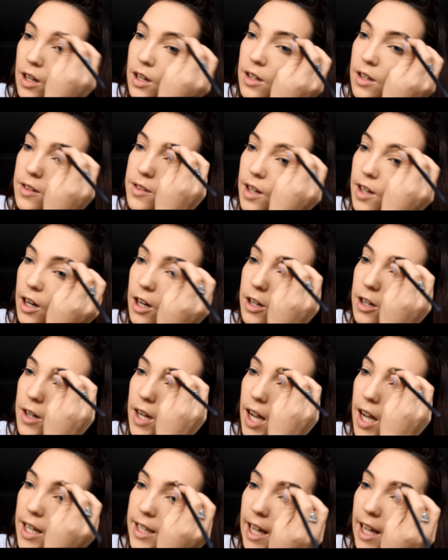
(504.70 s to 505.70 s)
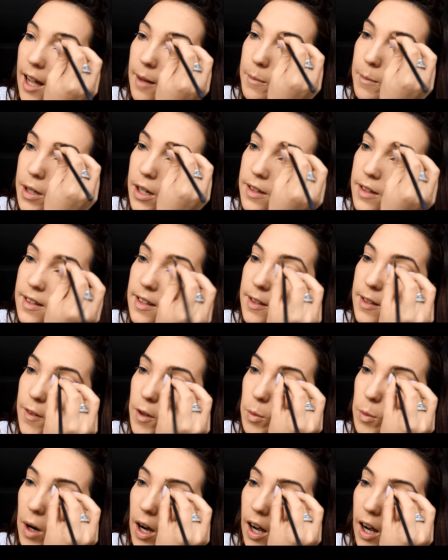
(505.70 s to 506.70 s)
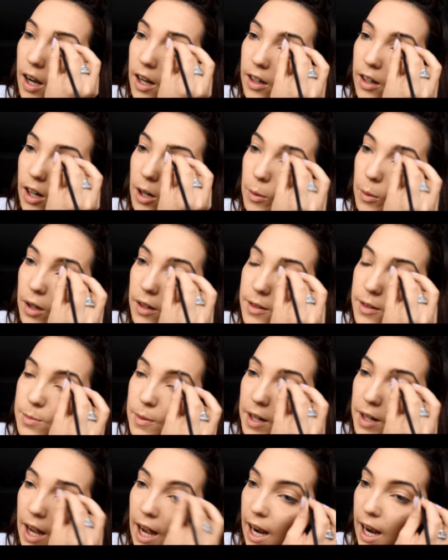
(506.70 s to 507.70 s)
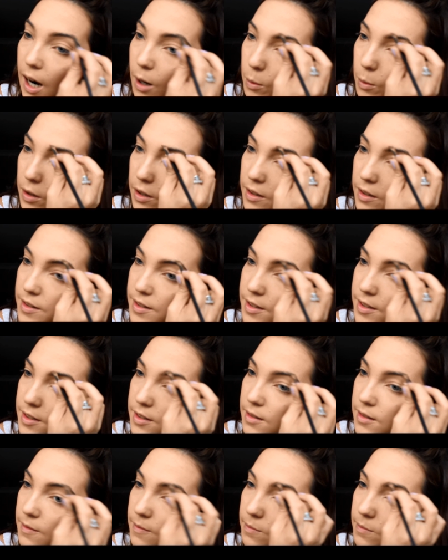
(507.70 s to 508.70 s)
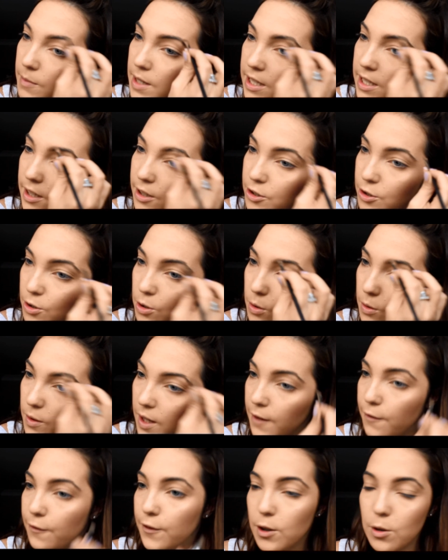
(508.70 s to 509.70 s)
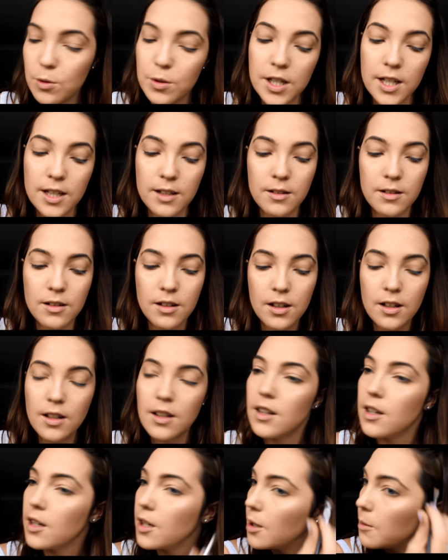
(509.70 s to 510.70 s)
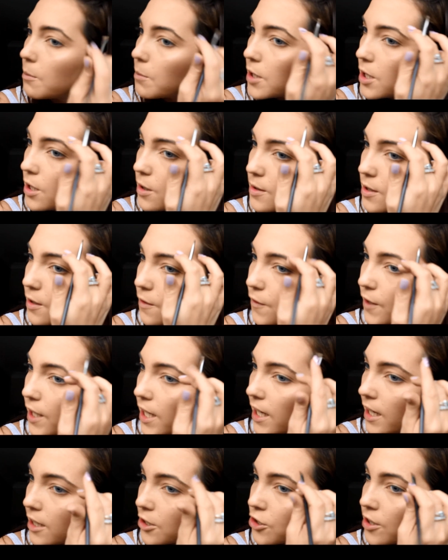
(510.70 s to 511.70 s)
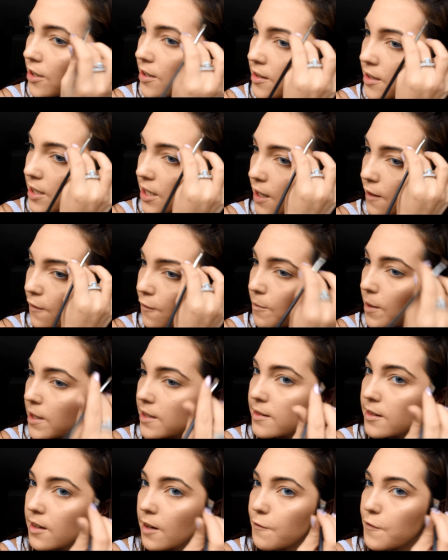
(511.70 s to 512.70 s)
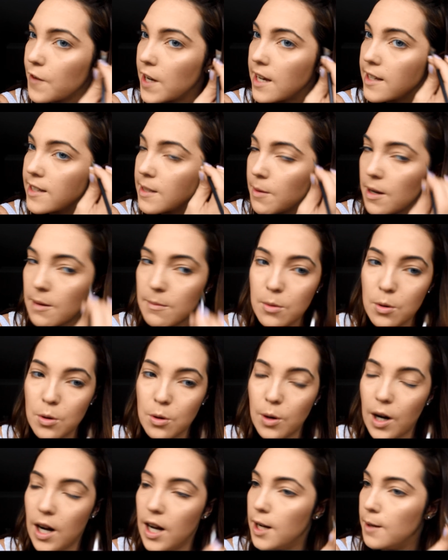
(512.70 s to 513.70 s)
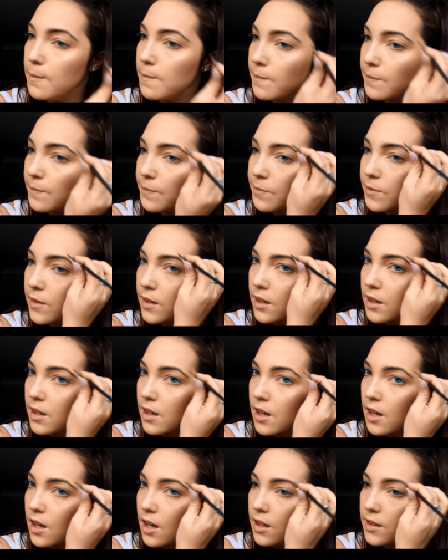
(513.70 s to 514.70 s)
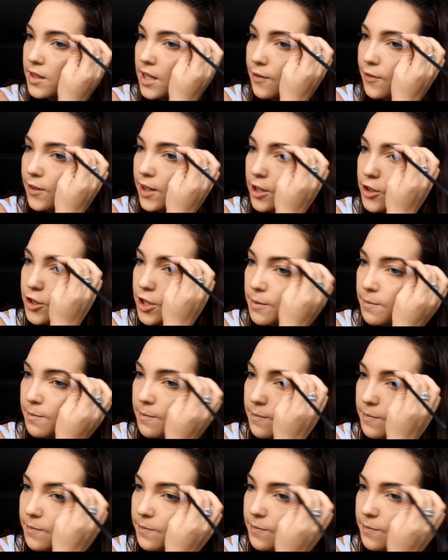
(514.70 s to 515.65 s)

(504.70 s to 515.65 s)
So again, because it's for work, I won't spend hours making sure they're filled in beautifully. It's just to give my face a bit more definition.